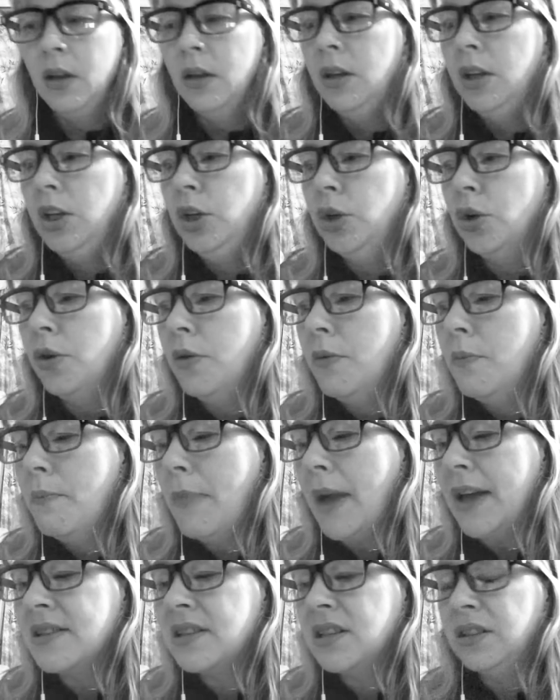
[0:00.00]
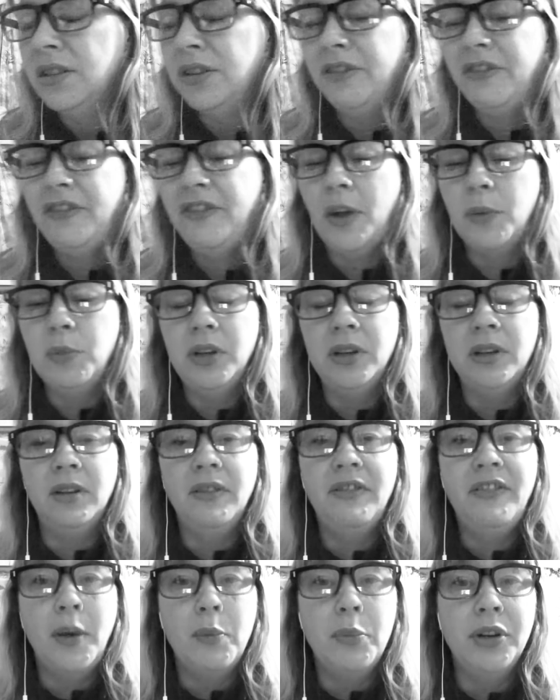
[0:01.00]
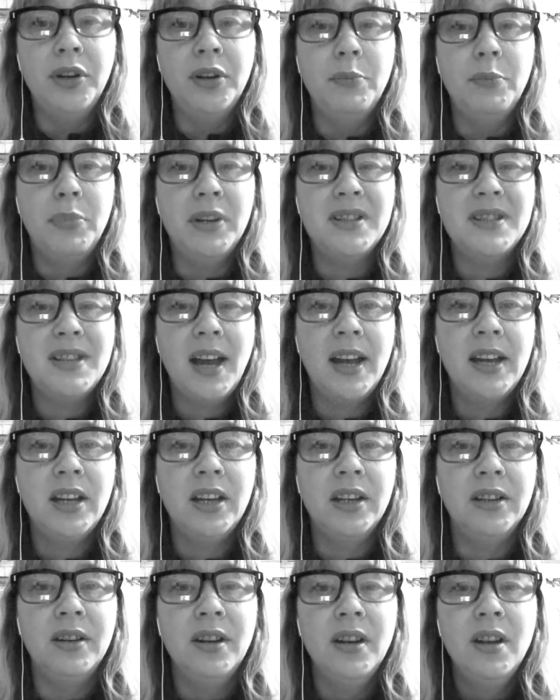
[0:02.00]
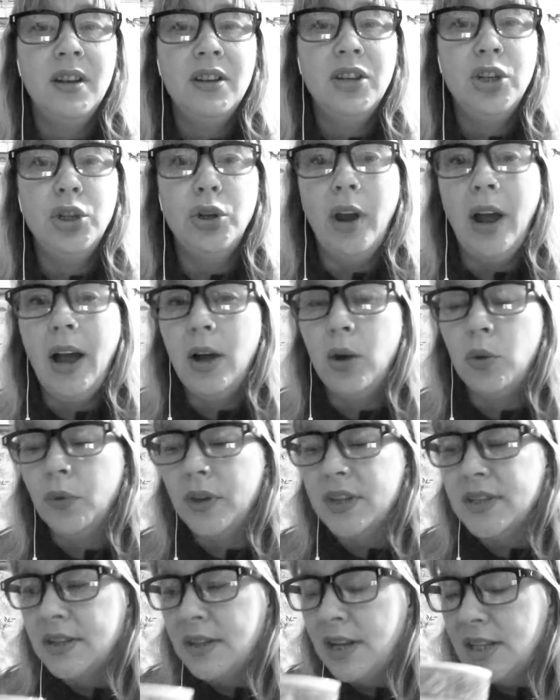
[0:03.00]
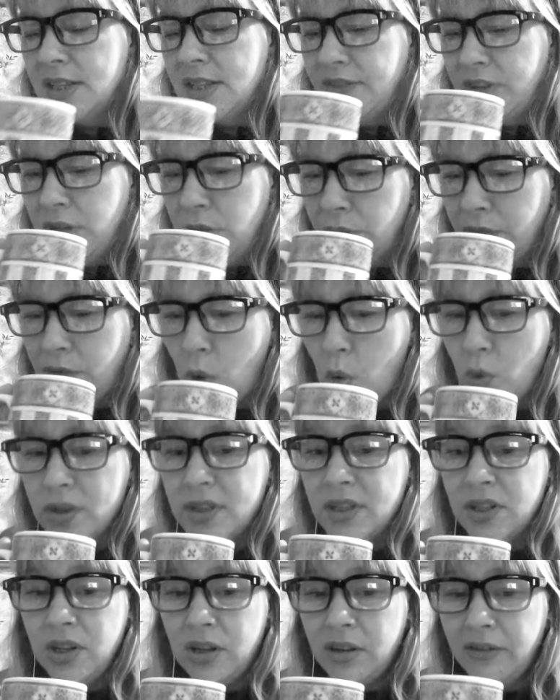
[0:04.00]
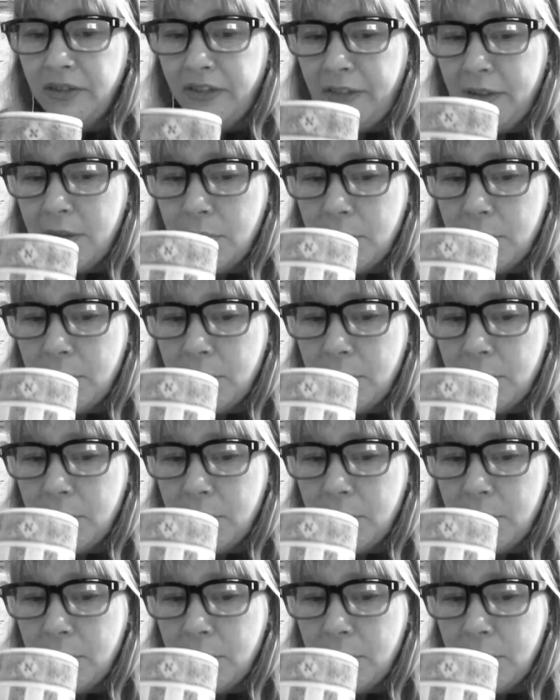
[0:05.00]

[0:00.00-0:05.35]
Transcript: you know, masculine and feminine, but take it, you know, how it resonates for you, of course, and you can flip